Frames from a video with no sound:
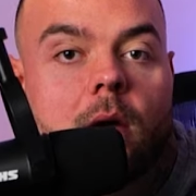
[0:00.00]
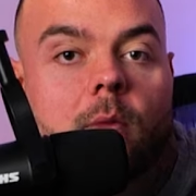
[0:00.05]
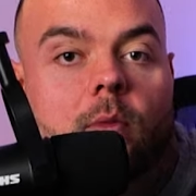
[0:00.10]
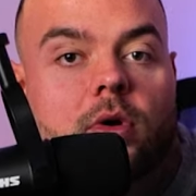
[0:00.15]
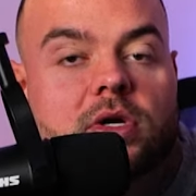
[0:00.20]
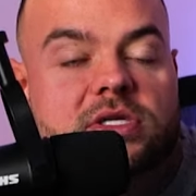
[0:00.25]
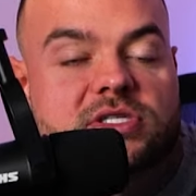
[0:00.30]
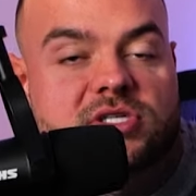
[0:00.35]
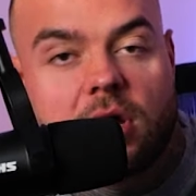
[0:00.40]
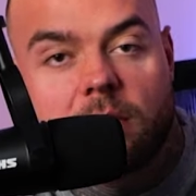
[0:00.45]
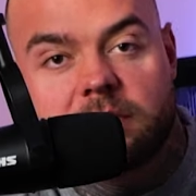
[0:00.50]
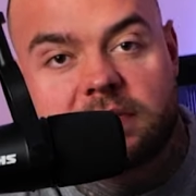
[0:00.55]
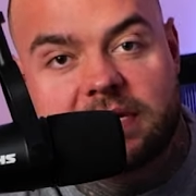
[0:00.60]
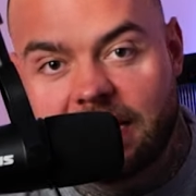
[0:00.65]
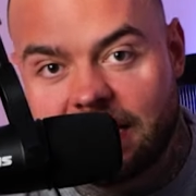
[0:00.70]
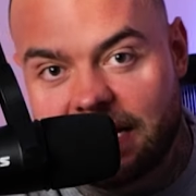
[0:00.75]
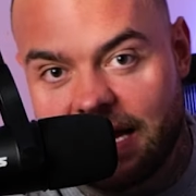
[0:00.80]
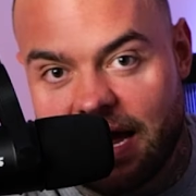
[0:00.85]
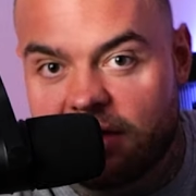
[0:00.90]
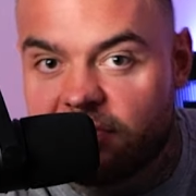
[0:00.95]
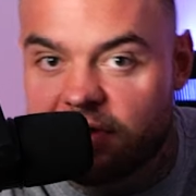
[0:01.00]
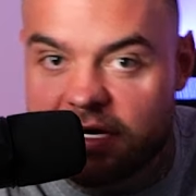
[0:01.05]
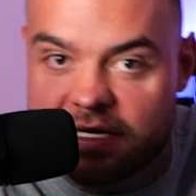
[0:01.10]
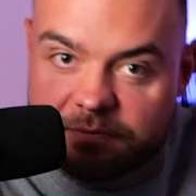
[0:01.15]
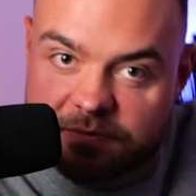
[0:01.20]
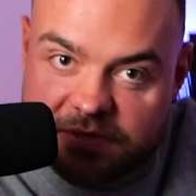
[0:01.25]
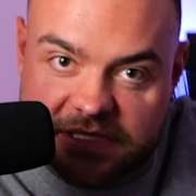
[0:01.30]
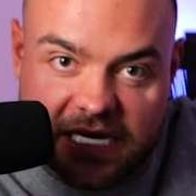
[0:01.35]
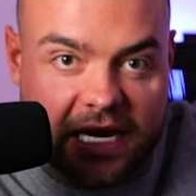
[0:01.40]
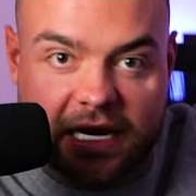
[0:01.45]
But Tom, Dick, Harry,
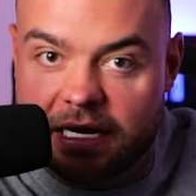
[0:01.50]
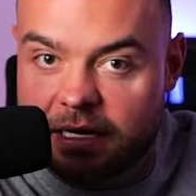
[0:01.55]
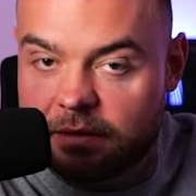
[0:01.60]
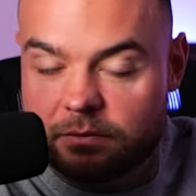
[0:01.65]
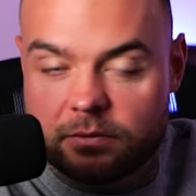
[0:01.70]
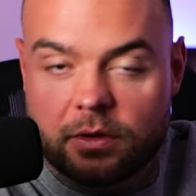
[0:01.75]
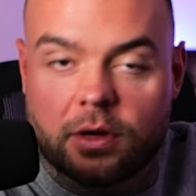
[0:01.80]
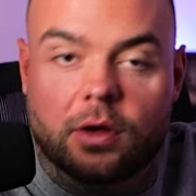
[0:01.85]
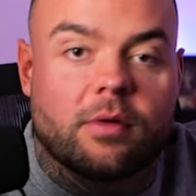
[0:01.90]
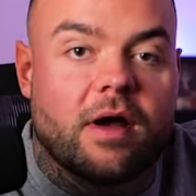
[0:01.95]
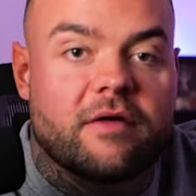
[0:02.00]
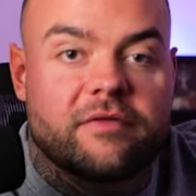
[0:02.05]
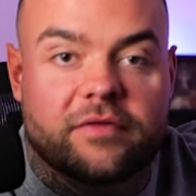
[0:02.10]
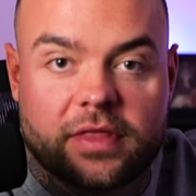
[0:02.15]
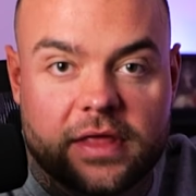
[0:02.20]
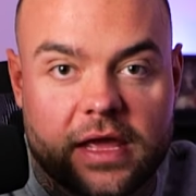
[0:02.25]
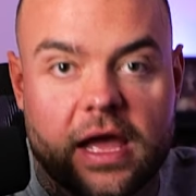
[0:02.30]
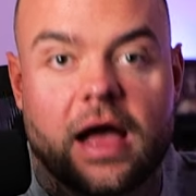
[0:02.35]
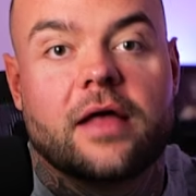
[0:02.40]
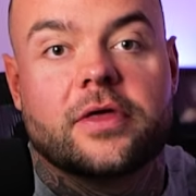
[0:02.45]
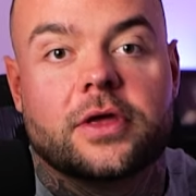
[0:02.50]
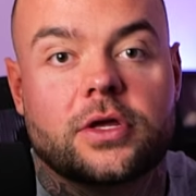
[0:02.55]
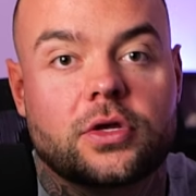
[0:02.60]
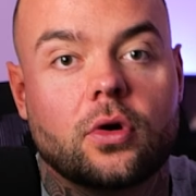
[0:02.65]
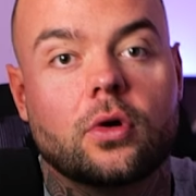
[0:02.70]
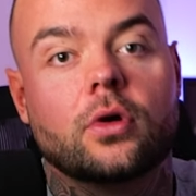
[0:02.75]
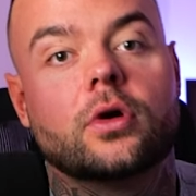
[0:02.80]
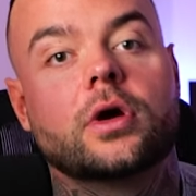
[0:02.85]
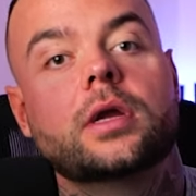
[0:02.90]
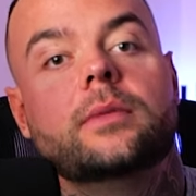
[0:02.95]
Sally, whoever they are that
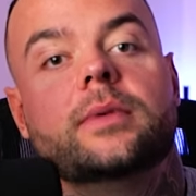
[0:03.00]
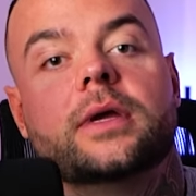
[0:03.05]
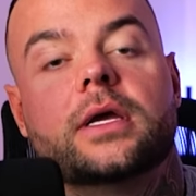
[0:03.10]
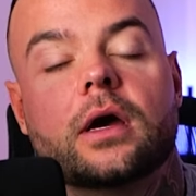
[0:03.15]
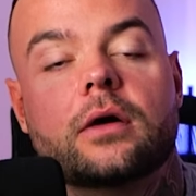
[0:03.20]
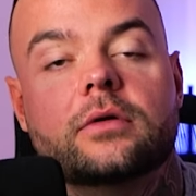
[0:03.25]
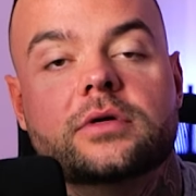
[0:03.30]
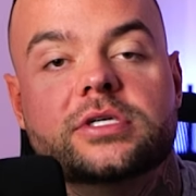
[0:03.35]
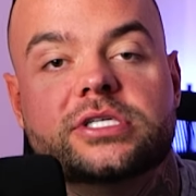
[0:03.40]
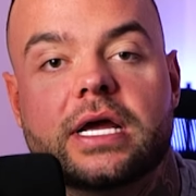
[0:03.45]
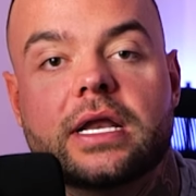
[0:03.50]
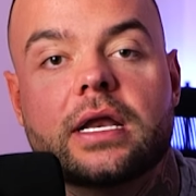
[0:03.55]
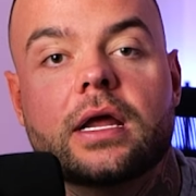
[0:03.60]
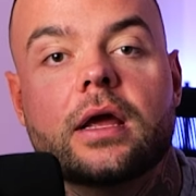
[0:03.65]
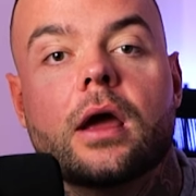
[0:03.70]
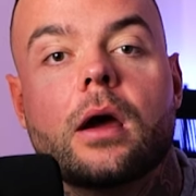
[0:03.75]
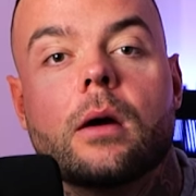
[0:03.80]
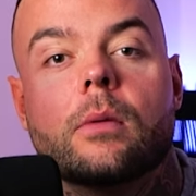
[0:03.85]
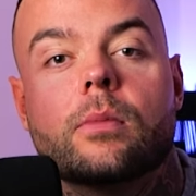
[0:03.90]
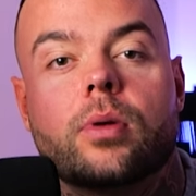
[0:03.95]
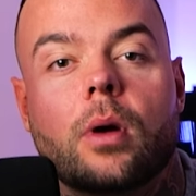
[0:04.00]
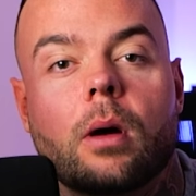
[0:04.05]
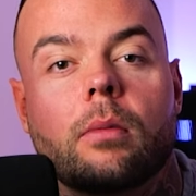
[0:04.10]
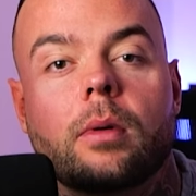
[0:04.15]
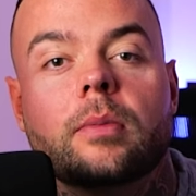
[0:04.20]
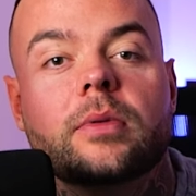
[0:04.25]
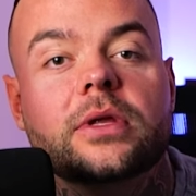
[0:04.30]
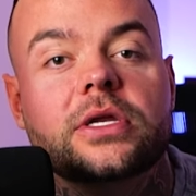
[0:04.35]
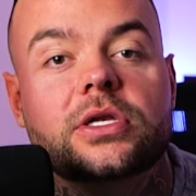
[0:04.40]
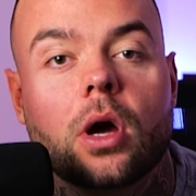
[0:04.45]
you're going to be coaching,
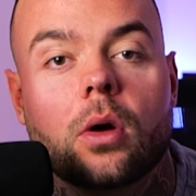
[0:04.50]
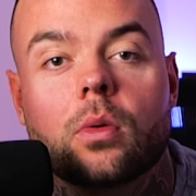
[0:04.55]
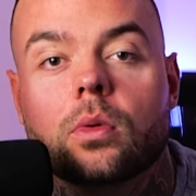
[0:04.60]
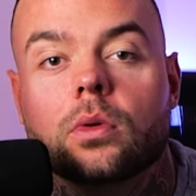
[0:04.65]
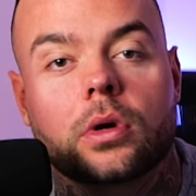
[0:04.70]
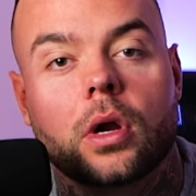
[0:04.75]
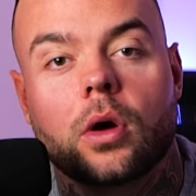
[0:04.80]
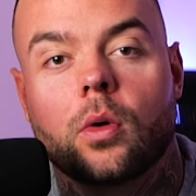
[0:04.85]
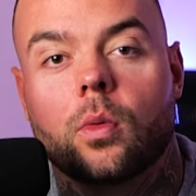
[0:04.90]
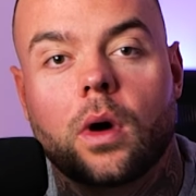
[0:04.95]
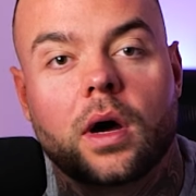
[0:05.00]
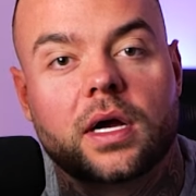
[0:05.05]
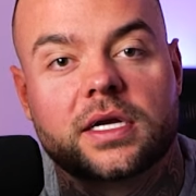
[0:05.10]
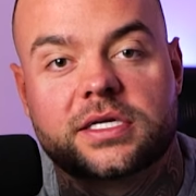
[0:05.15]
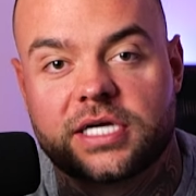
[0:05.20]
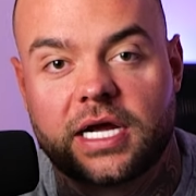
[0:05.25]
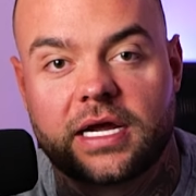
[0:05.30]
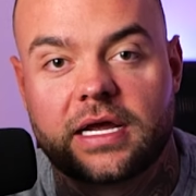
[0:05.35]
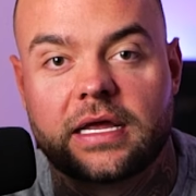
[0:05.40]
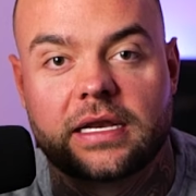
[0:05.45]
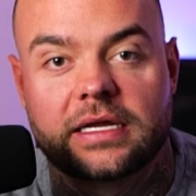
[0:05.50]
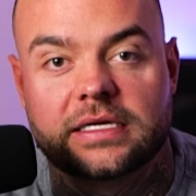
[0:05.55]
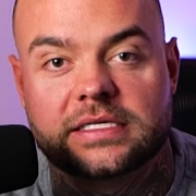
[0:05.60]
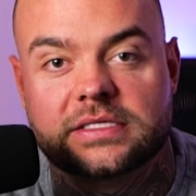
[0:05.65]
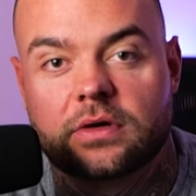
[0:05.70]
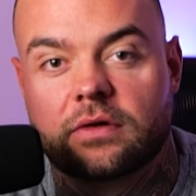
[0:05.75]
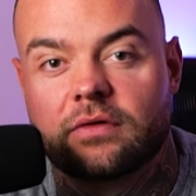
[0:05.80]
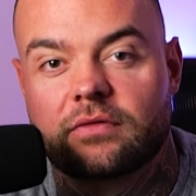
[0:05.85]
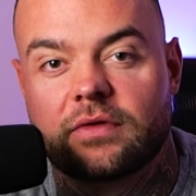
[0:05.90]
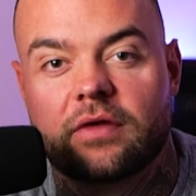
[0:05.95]
probably don't know what a check-in is
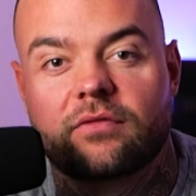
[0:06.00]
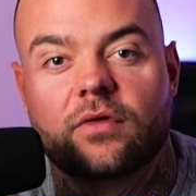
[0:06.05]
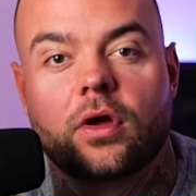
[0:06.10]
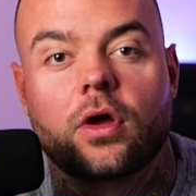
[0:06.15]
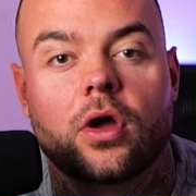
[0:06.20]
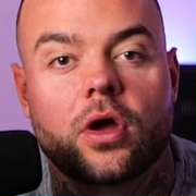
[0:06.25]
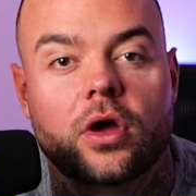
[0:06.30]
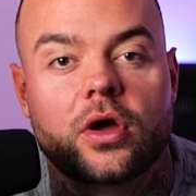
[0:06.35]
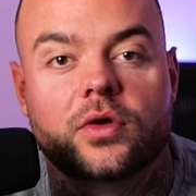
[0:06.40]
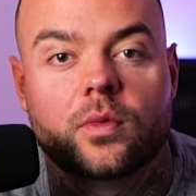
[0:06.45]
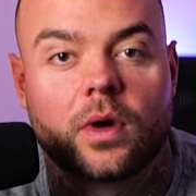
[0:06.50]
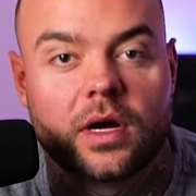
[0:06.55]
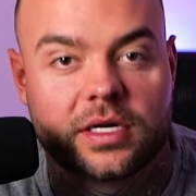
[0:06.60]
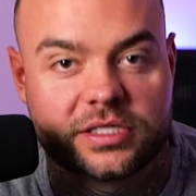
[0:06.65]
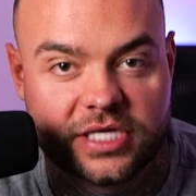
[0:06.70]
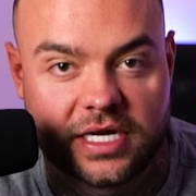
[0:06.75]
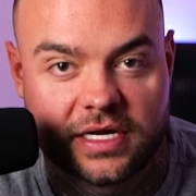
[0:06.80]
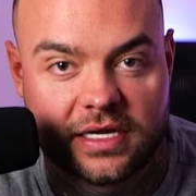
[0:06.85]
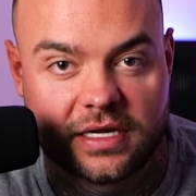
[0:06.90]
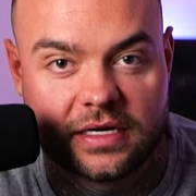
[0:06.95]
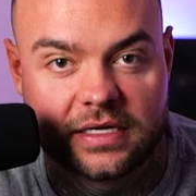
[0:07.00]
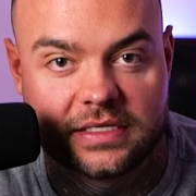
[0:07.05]
or have never heard what a check-in